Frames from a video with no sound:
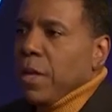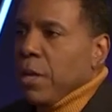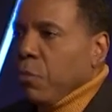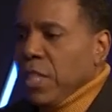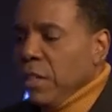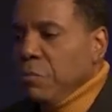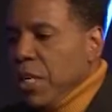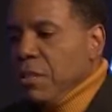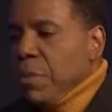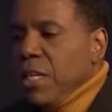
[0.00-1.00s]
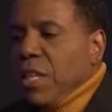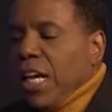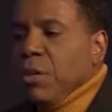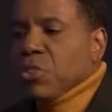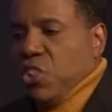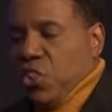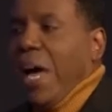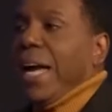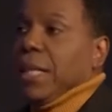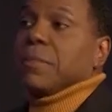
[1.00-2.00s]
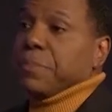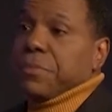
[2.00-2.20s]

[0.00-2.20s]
It didn't mean that he was excited.